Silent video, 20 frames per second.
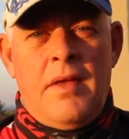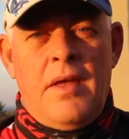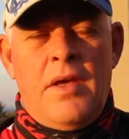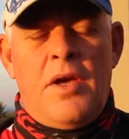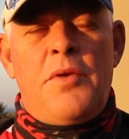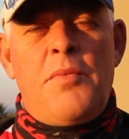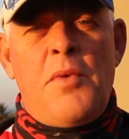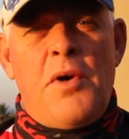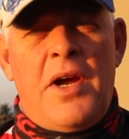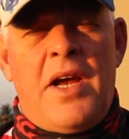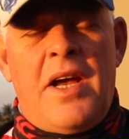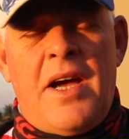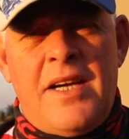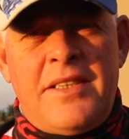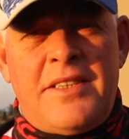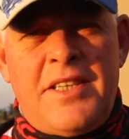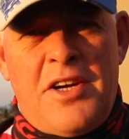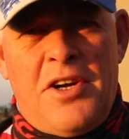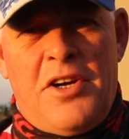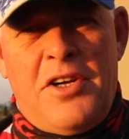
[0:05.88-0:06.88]
Good morning,
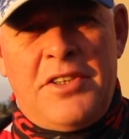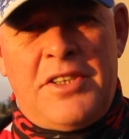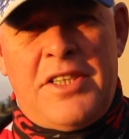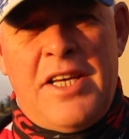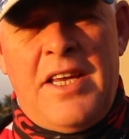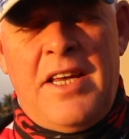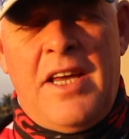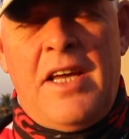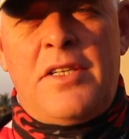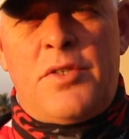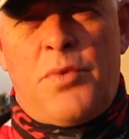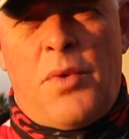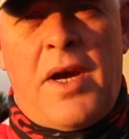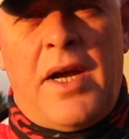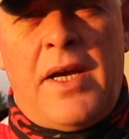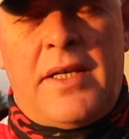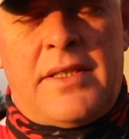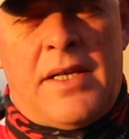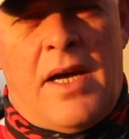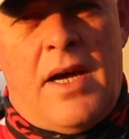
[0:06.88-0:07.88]
guys and girls, and yes, what an
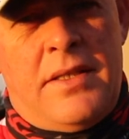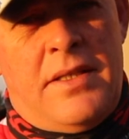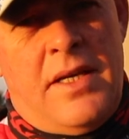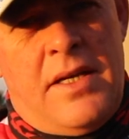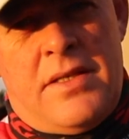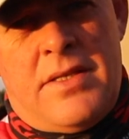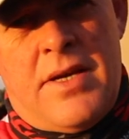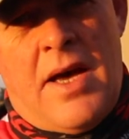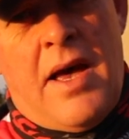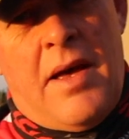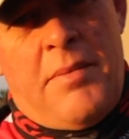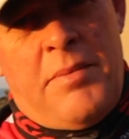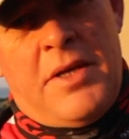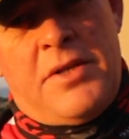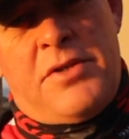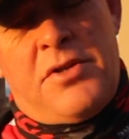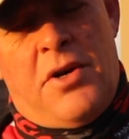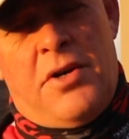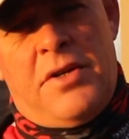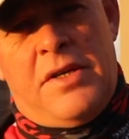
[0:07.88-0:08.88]
exciting time the
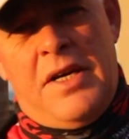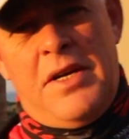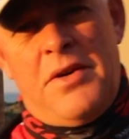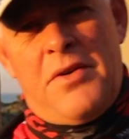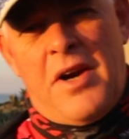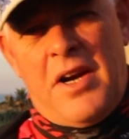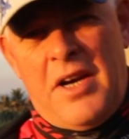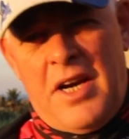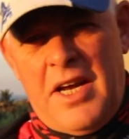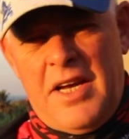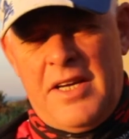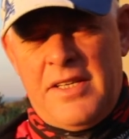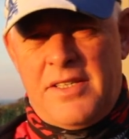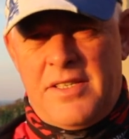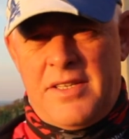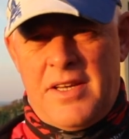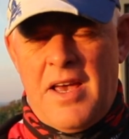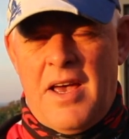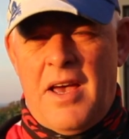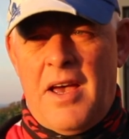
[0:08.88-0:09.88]
sardine run
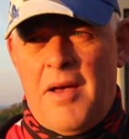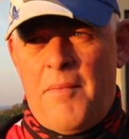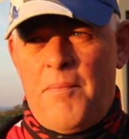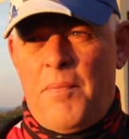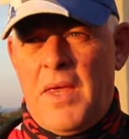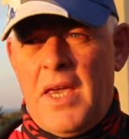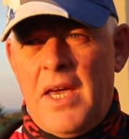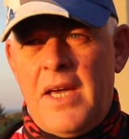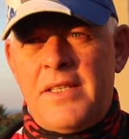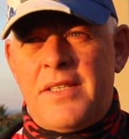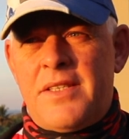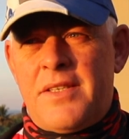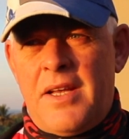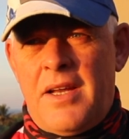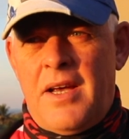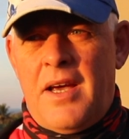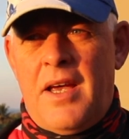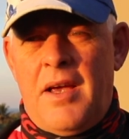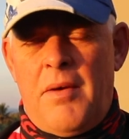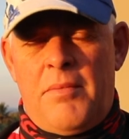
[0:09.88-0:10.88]
is.
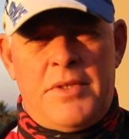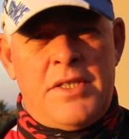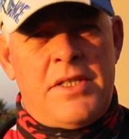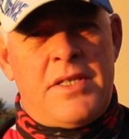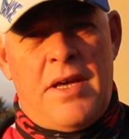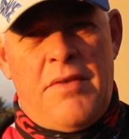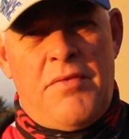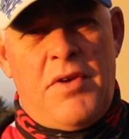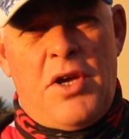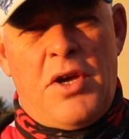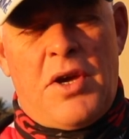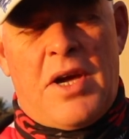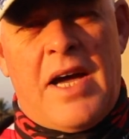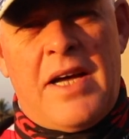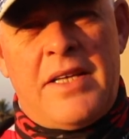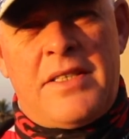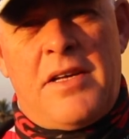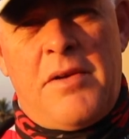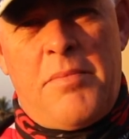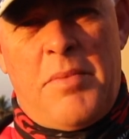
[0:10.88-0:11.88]
Yesterday, I'm just giving you
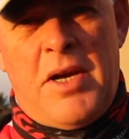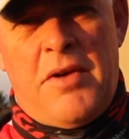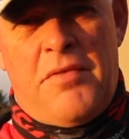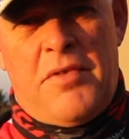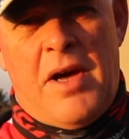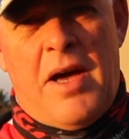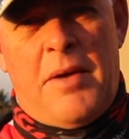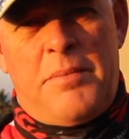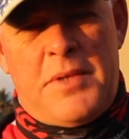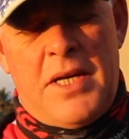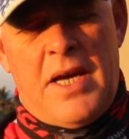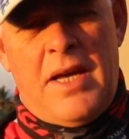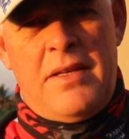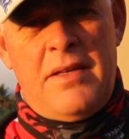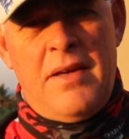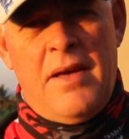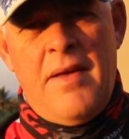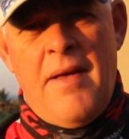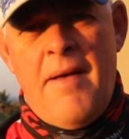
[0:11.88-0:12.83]
guys a bit of an update.